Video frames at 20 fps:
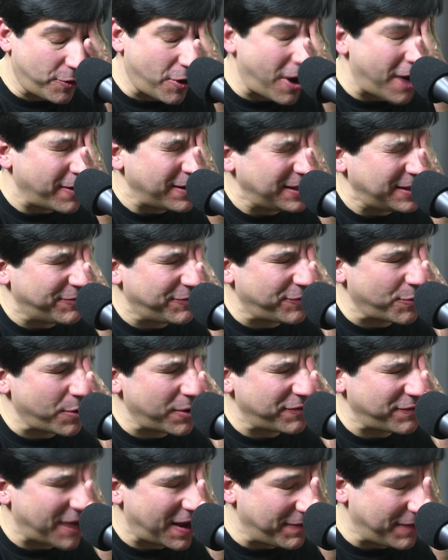Ferrari. The
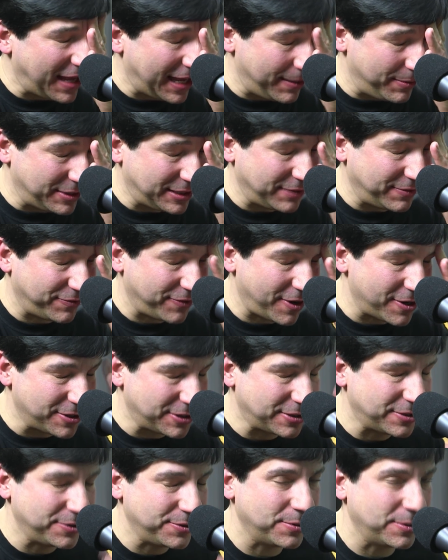458 was the
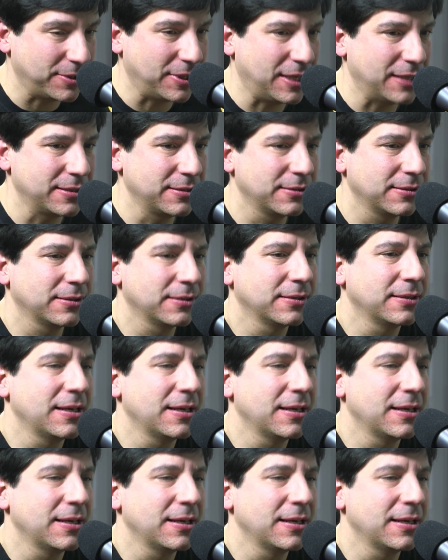first dual clutch.